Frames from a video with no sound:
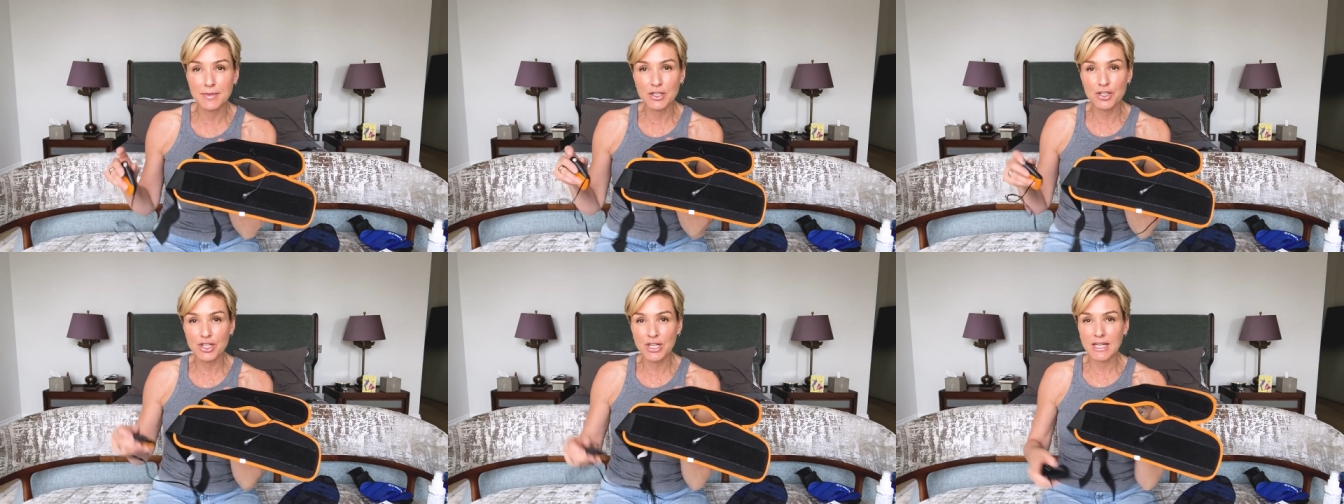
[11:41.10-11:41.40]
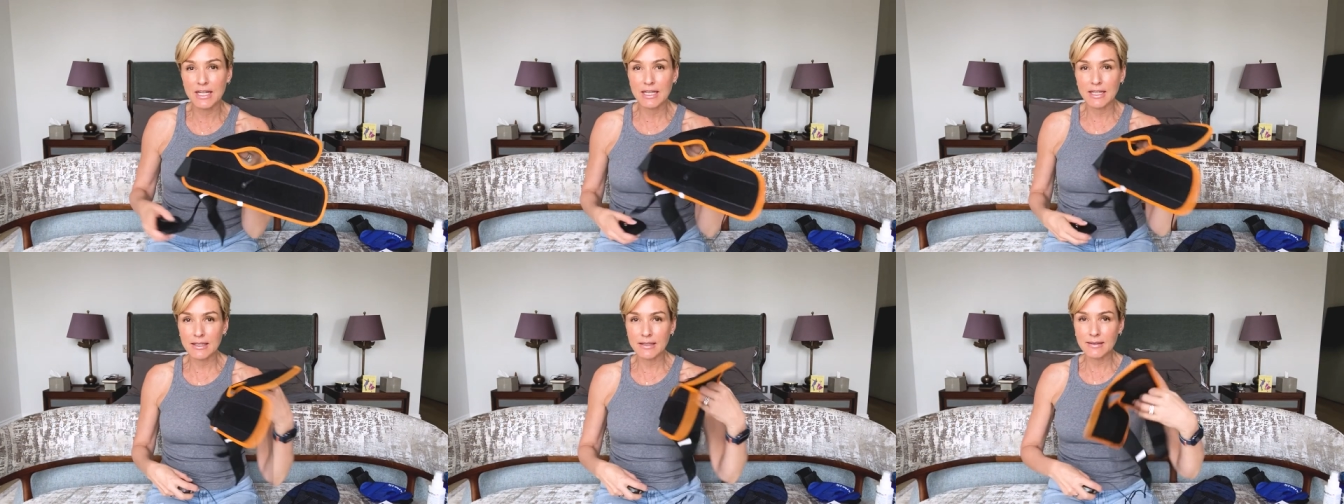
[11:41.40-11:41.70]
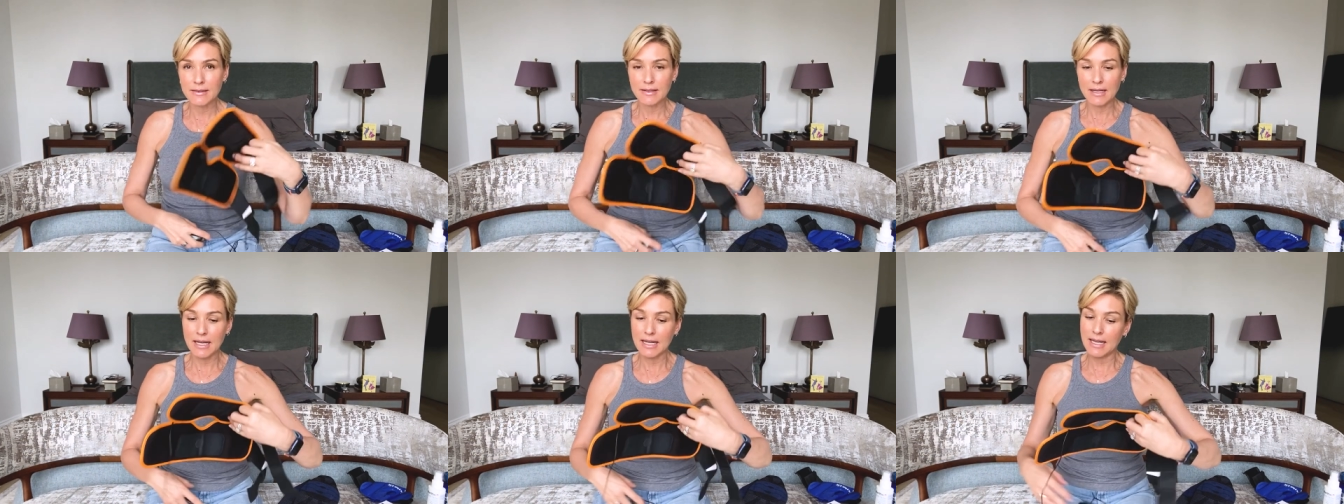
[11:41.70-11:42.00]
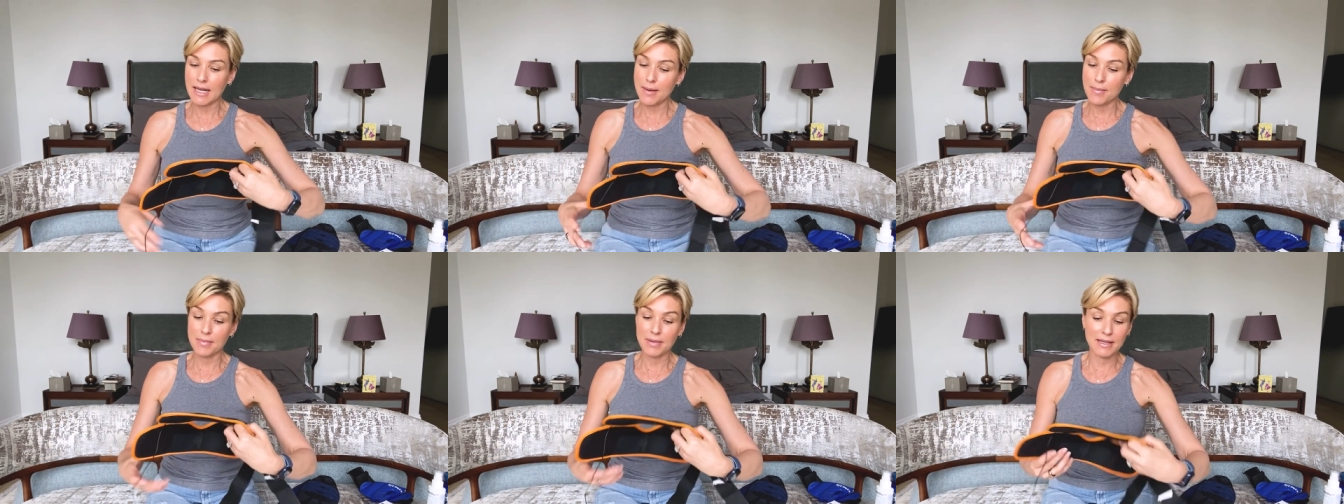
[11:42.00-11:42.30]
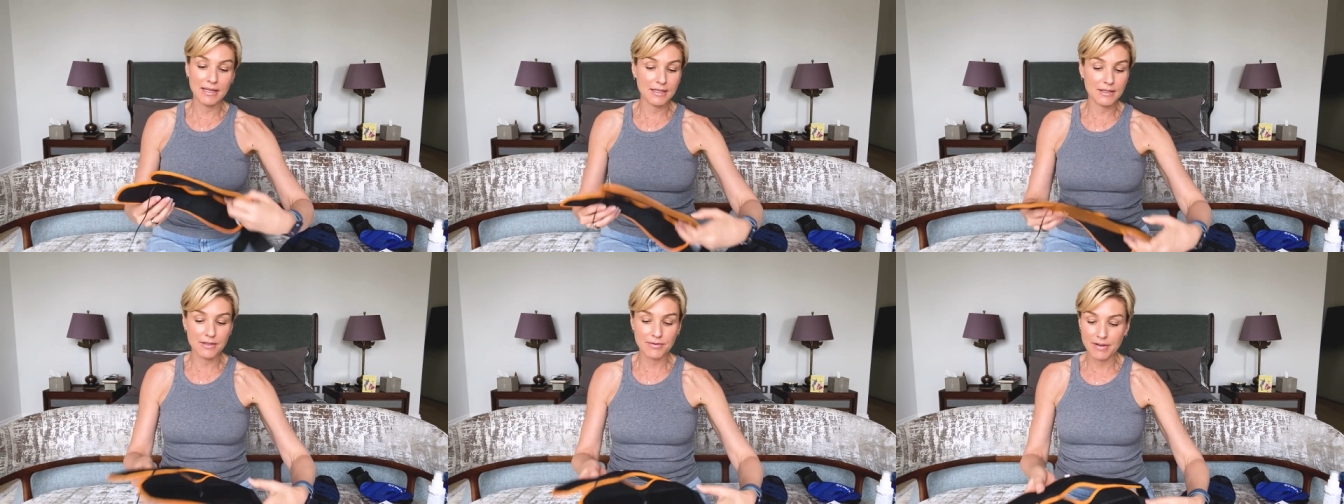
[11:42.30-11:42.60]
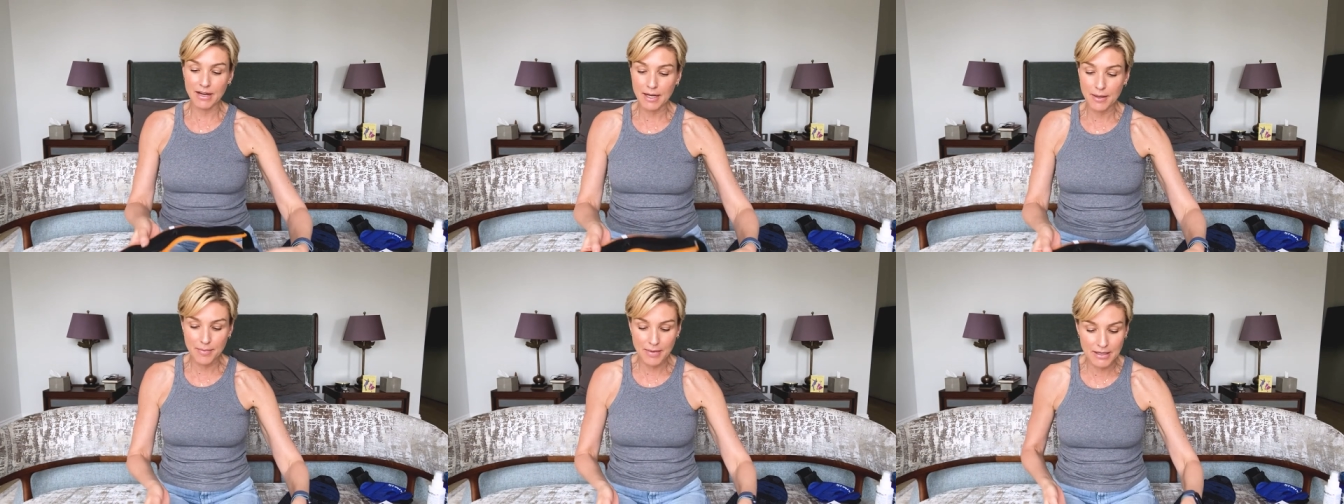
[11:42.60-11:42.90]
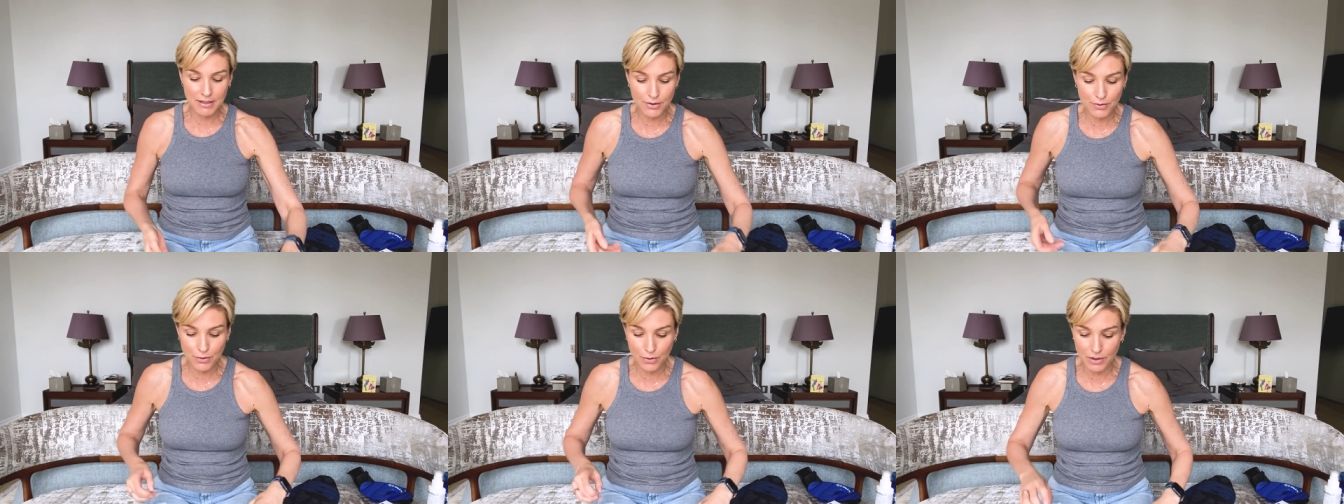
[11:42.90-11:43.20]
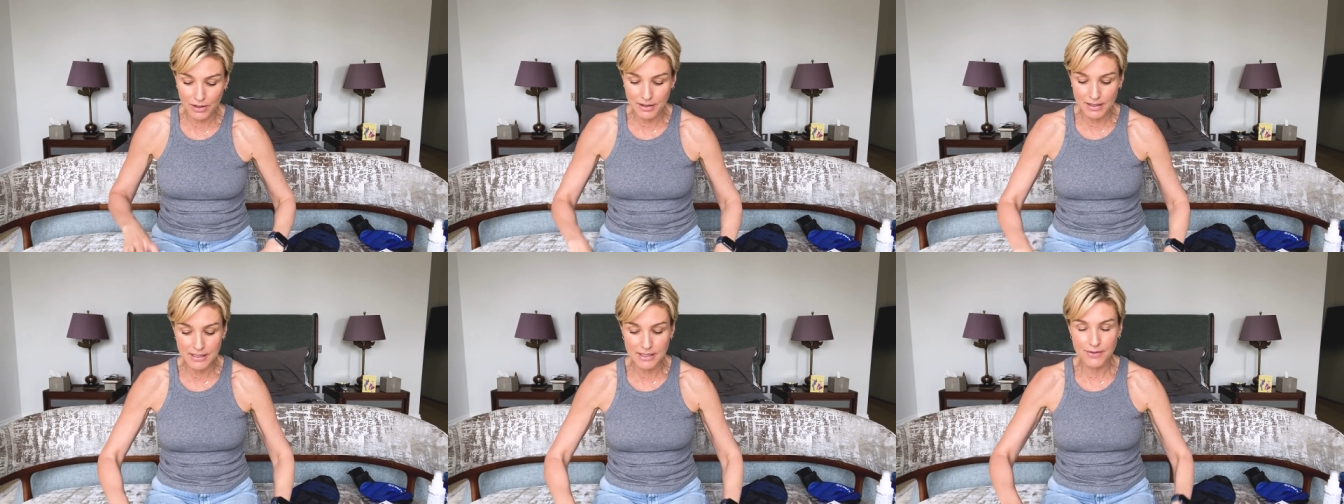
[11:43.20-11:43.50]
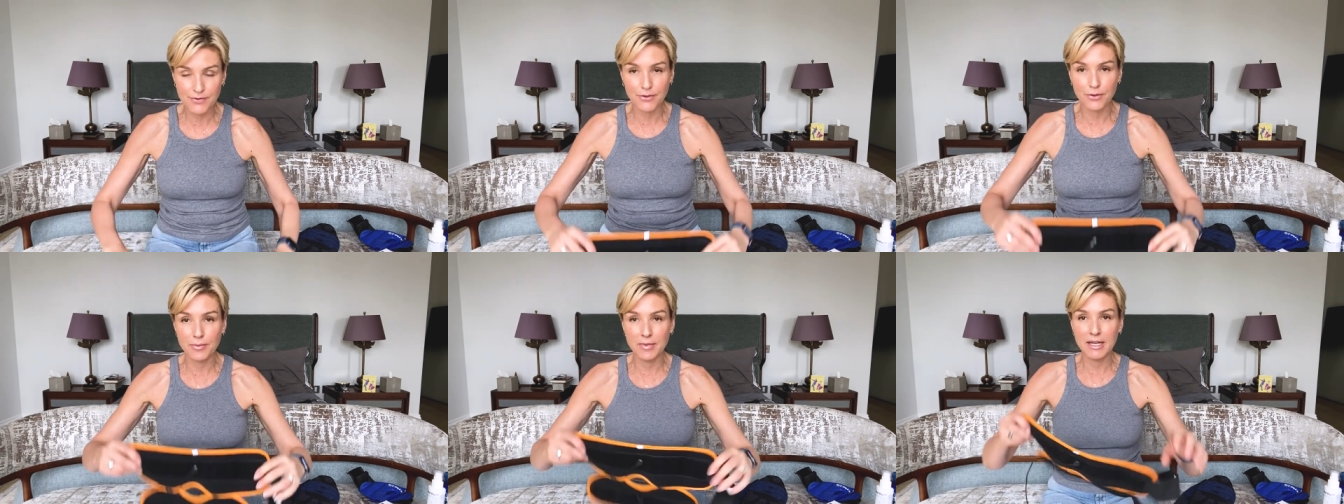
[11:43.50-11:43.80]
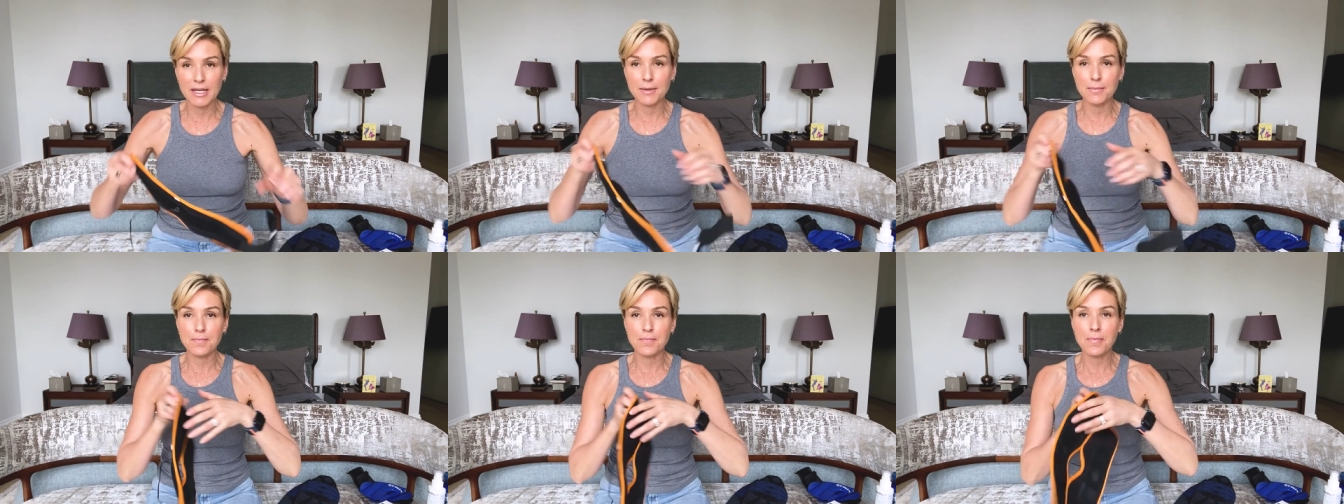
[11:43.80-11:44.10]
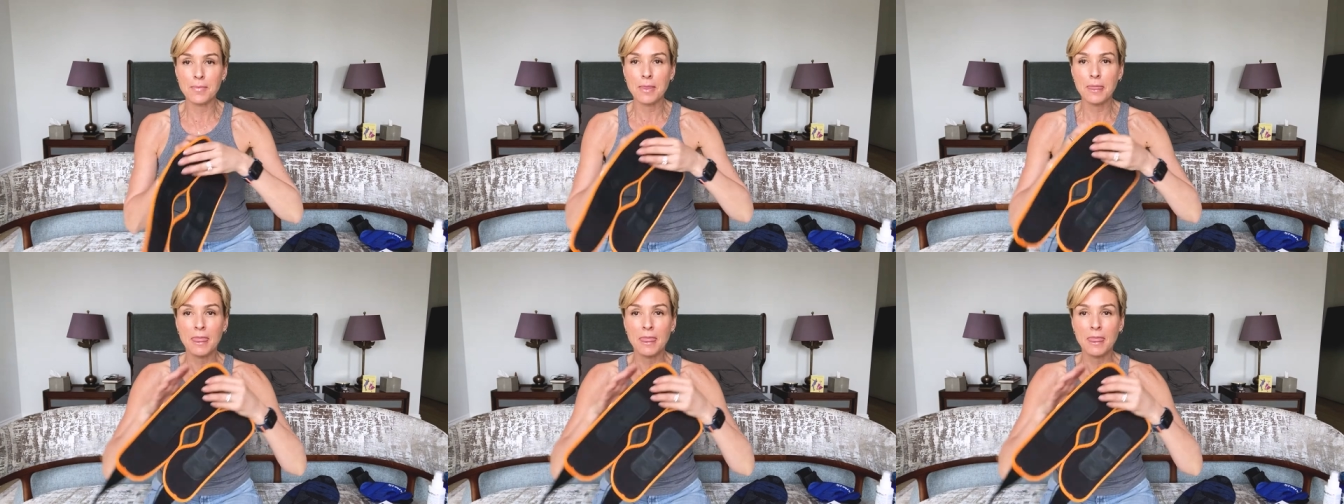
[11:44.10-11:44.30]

machine. Again, Belinda recommended all of this for me.